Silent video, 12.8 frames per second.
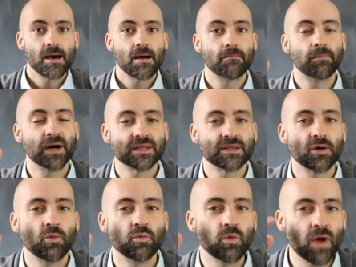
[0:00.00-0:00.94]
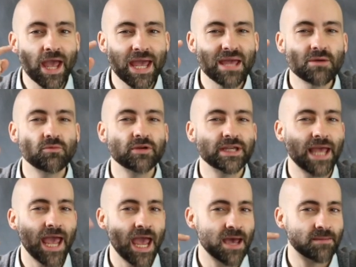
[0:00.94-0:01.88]
But the way we
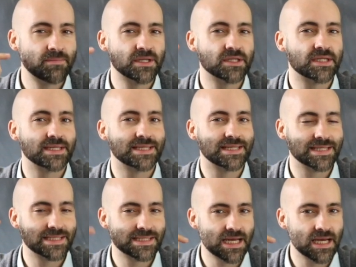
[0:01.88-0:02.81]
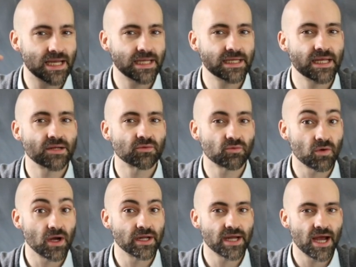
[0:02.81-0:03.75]
happen to design and
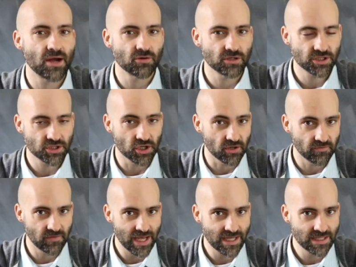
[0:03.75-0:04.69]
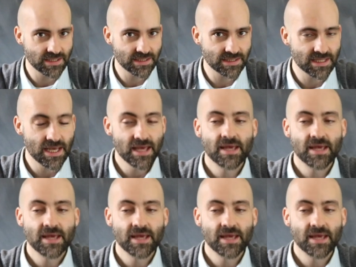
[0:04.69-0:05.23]
run our surveys